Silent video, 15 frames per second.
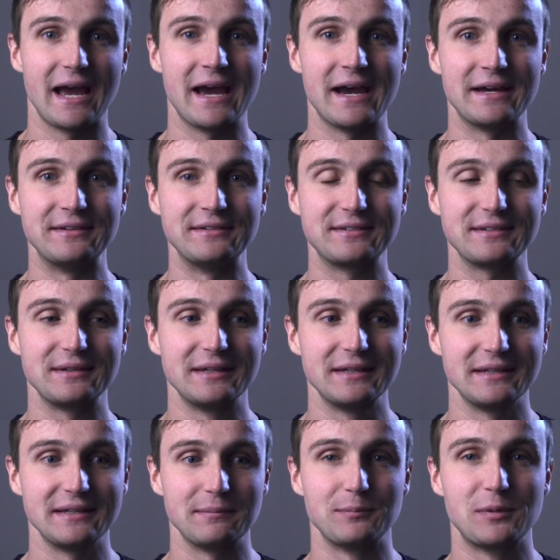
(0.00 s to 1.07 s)
And
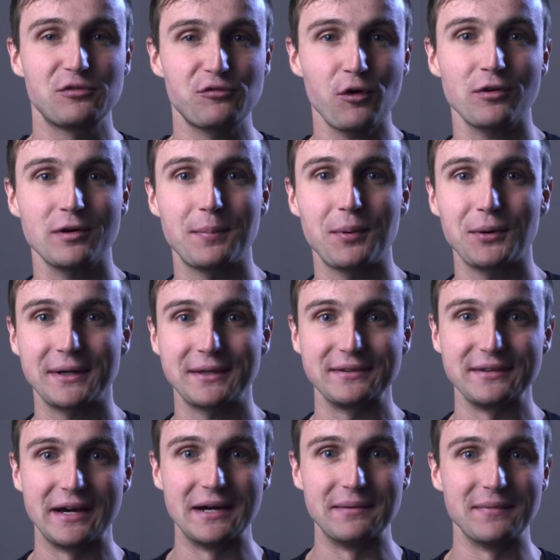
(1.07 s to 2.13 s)
before reporting
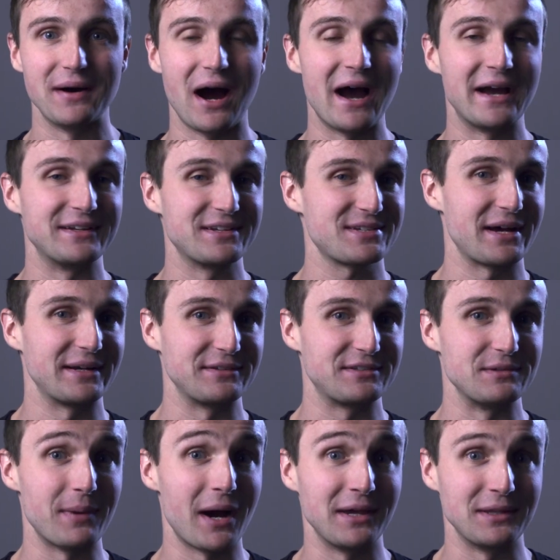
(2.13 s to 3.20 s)
them, I decided
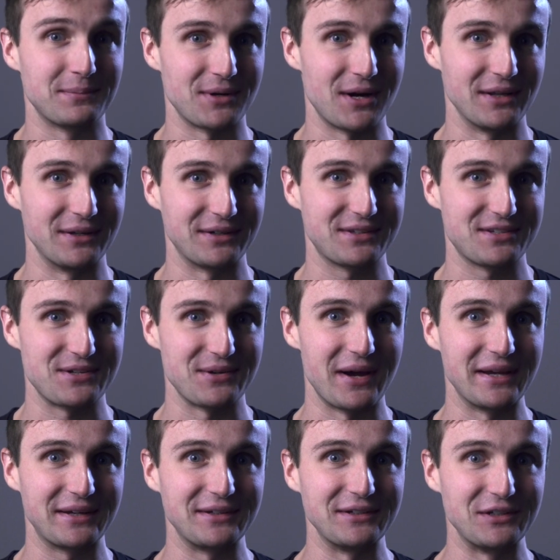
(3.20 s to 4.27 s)
to buy the product so
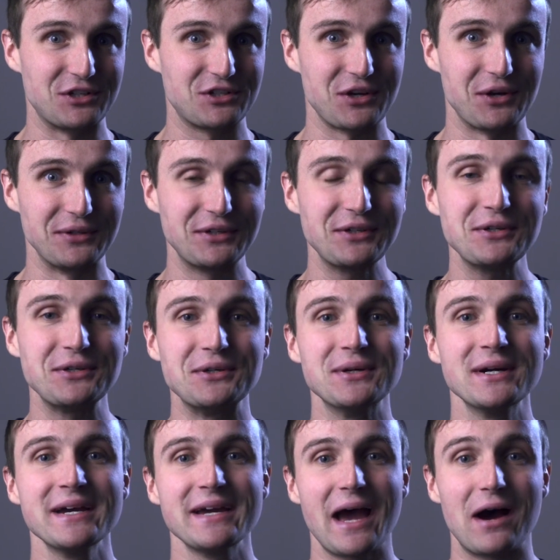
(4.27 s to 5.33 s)
I could show you
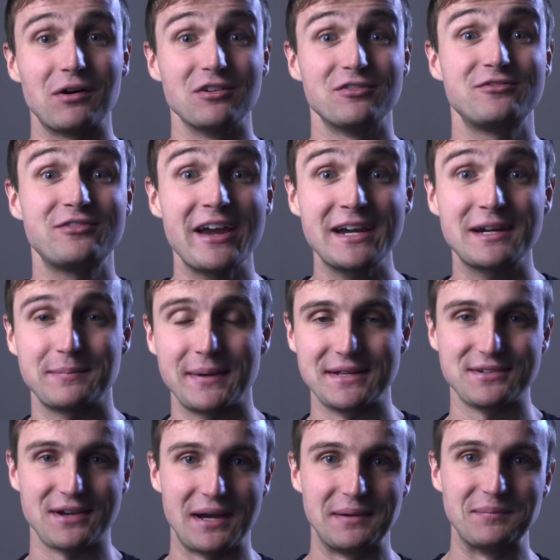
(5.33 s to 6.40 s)
how a fake
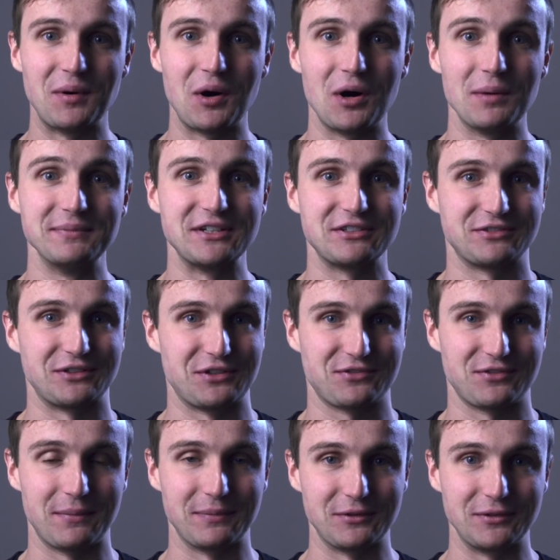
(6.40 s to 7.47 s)
bedtime bulb differs
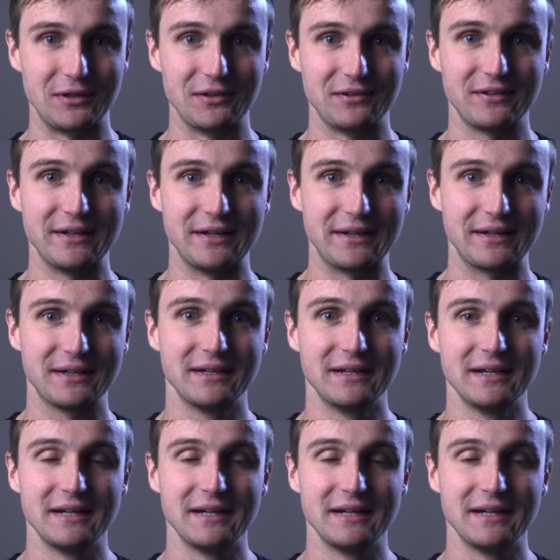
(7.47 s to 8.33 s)
from the real thing.